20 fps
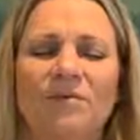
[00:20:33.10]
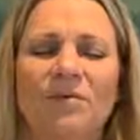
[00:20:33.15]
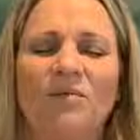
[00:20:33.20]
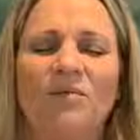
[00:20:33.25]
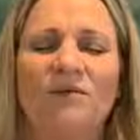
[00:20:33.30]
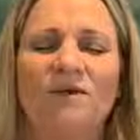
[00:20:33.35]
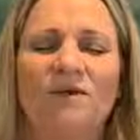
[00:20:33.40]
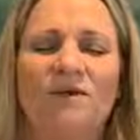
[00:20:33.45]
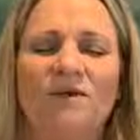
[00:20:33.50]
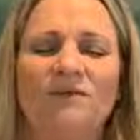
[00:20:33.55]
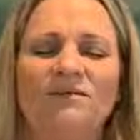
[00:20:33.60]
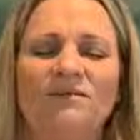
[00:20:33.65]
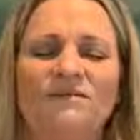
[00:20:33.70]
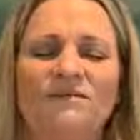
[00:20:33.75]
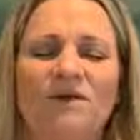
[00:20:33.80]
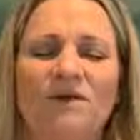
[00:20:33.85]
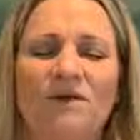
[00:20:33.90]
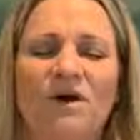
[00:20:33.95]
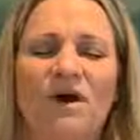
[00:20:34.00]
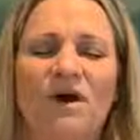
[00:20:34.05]
The meaning of
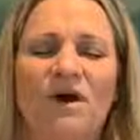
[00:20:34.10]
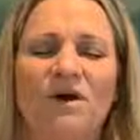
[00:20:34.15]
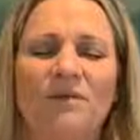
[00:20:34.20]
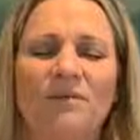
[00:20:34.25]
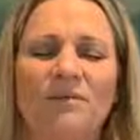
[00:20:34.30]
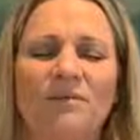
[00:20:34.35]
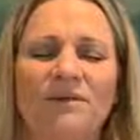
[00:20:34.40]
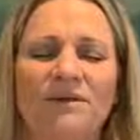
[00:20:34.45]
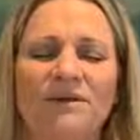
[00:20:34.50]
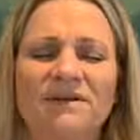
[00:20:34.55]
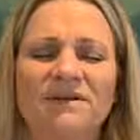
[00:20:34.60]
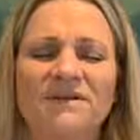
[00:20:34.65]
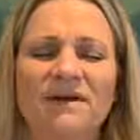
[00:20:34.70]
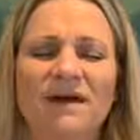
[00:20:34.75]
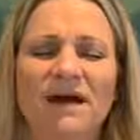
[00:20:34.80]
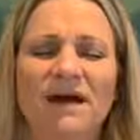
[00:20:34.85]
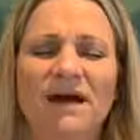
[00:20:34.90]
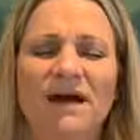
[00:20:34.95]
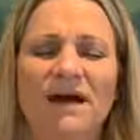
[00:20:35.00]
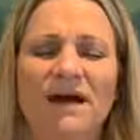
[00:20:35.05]
so hum is
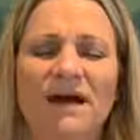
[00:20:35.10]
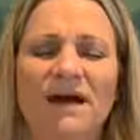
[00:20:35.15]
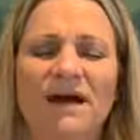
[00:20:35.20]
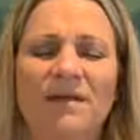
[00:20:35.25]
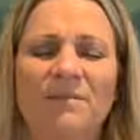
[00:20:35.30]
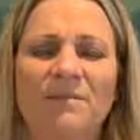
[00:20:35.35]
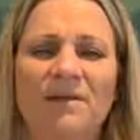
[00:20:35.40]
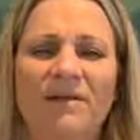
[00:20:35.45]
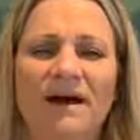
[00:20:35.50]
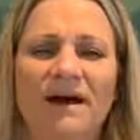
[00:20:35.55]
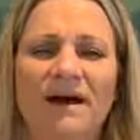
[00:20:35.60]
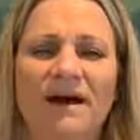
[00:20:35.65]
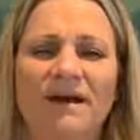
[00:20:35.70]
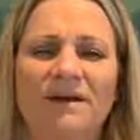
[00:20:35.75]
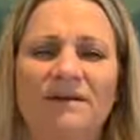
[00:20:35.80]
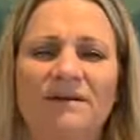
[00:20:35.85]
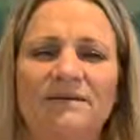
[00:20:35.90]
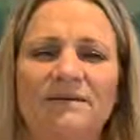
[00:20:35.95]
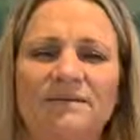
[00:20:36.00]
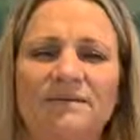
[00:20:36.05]
I am
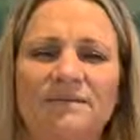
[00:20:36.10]
that.